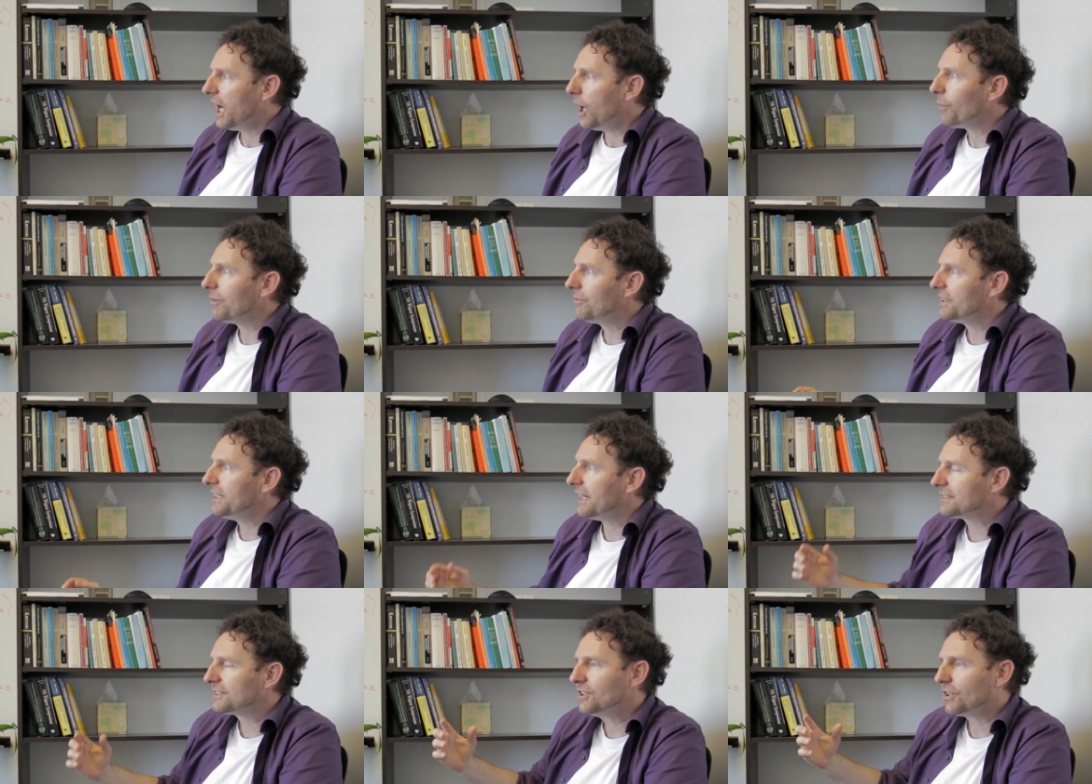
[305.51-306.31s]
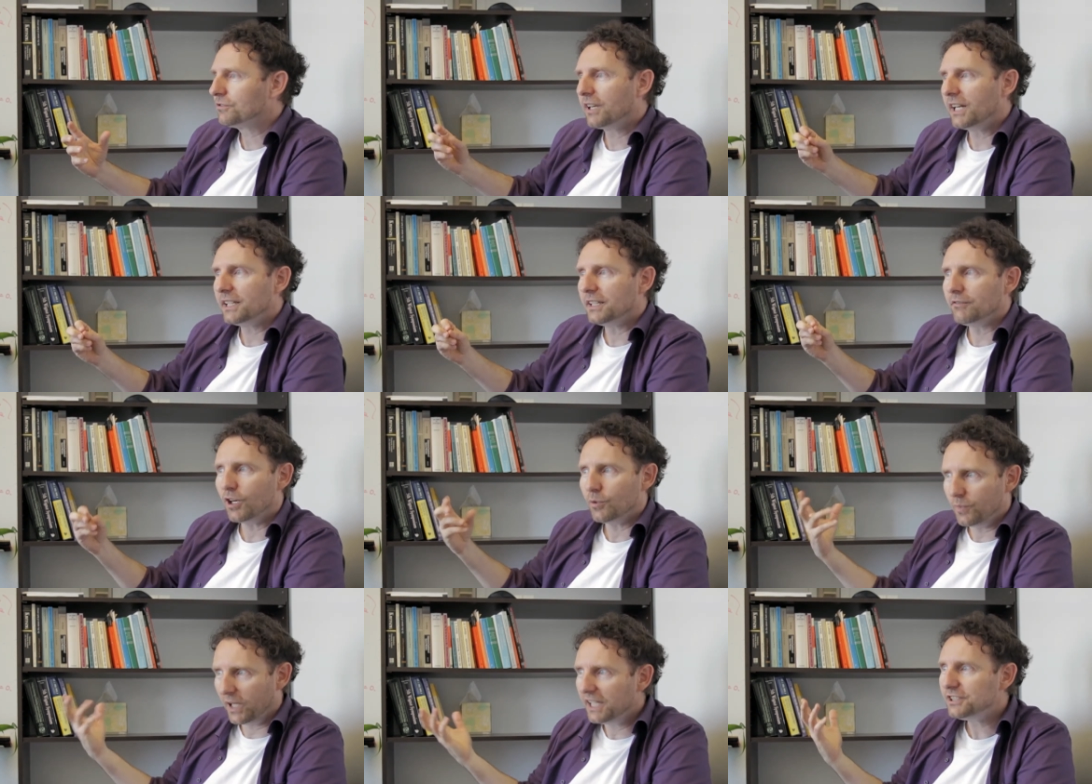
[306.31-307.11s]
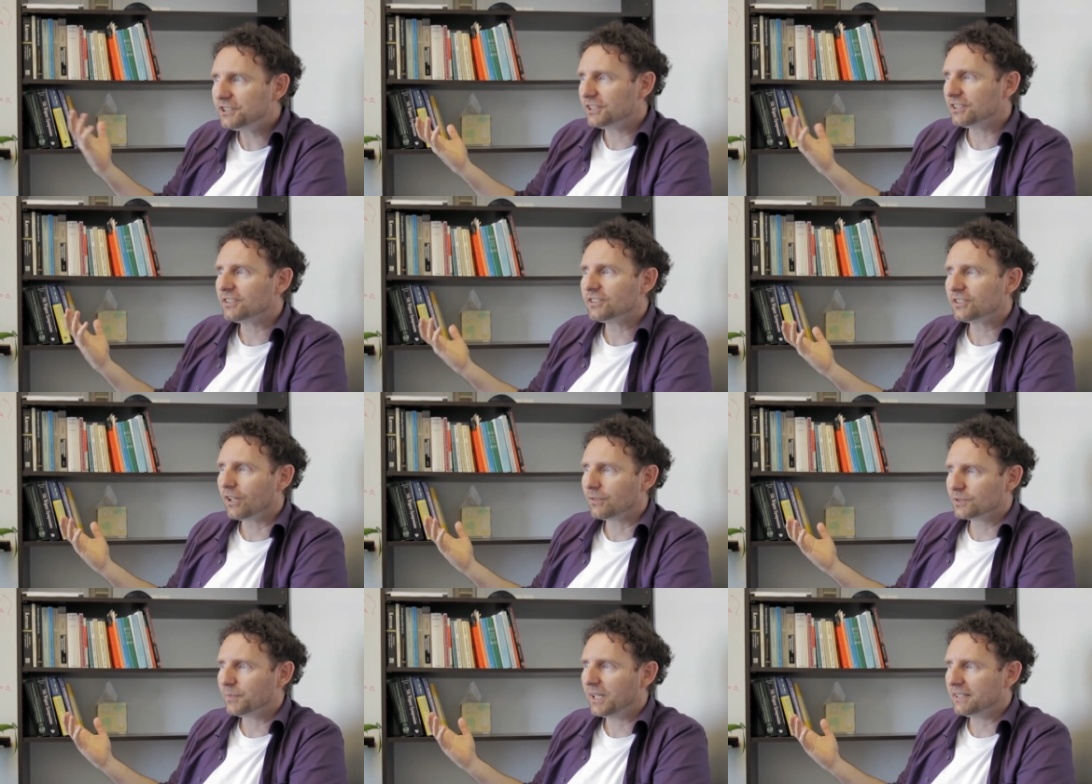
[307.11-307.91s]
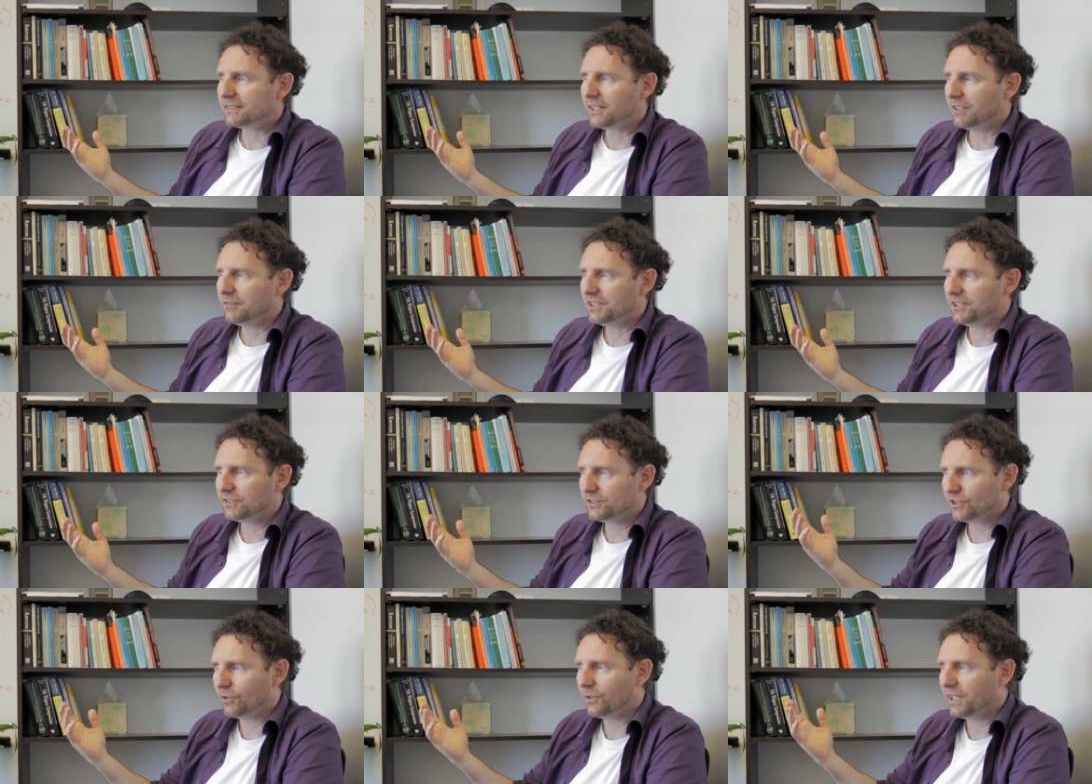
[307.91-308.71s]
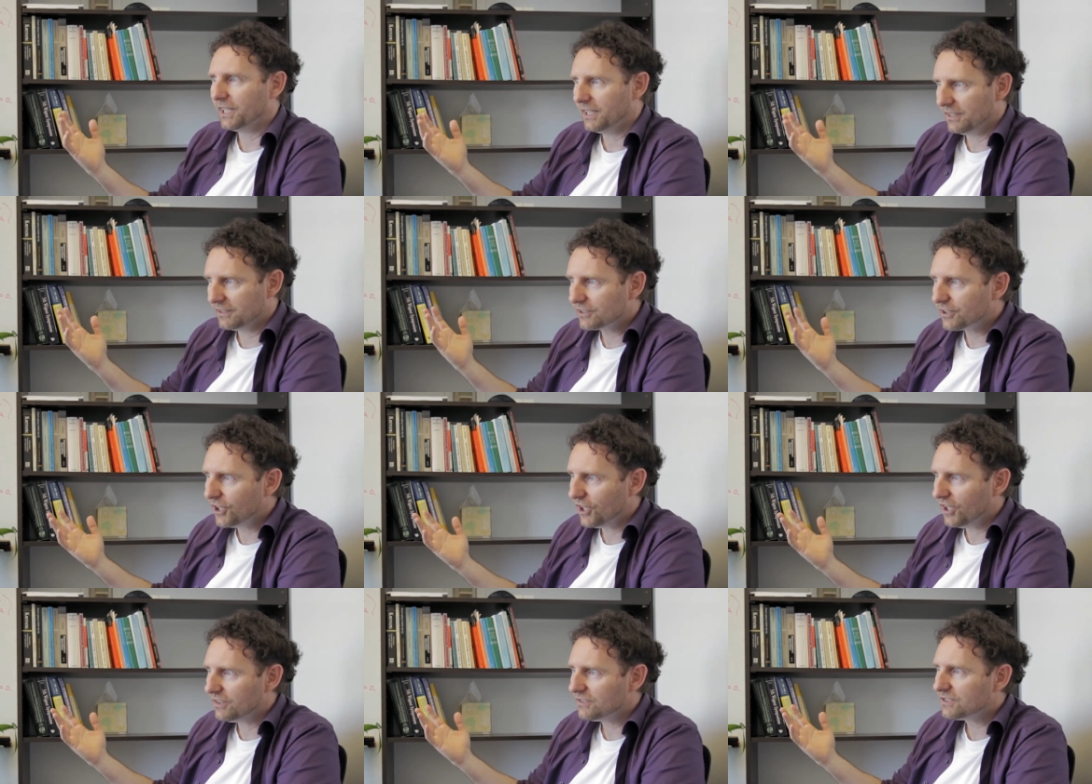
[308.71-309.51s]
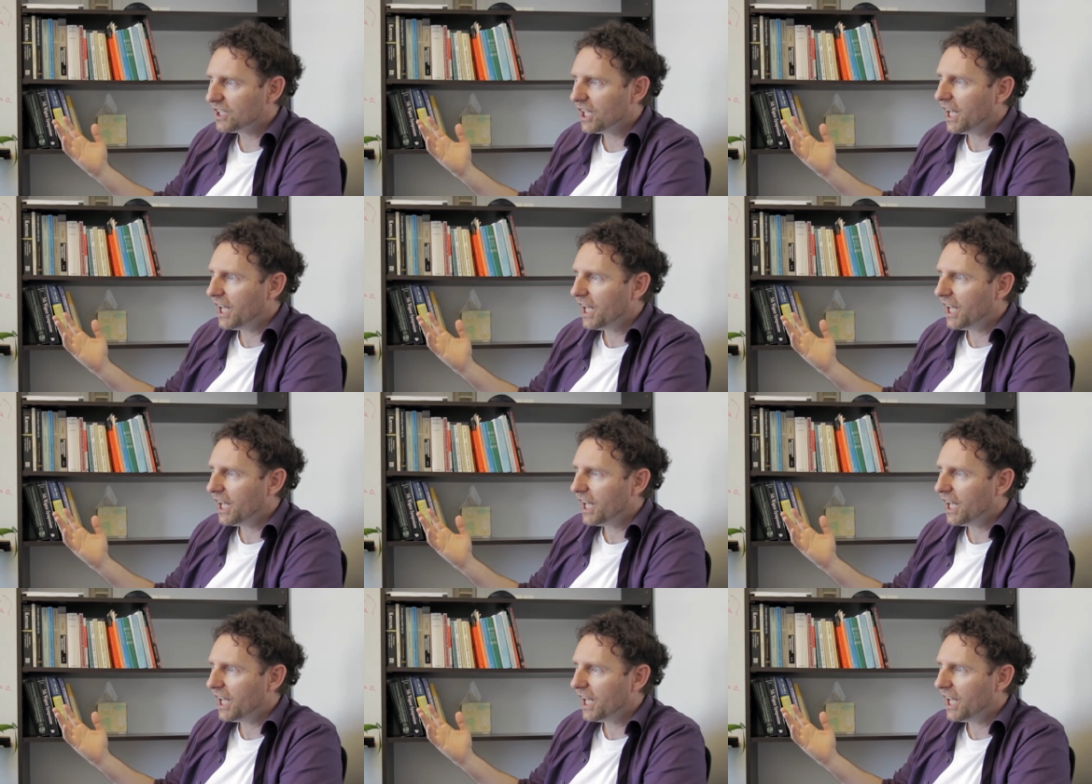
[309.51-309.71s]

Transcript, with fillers: However, that's not really the vibrations of space time, it's just showing that it's curved.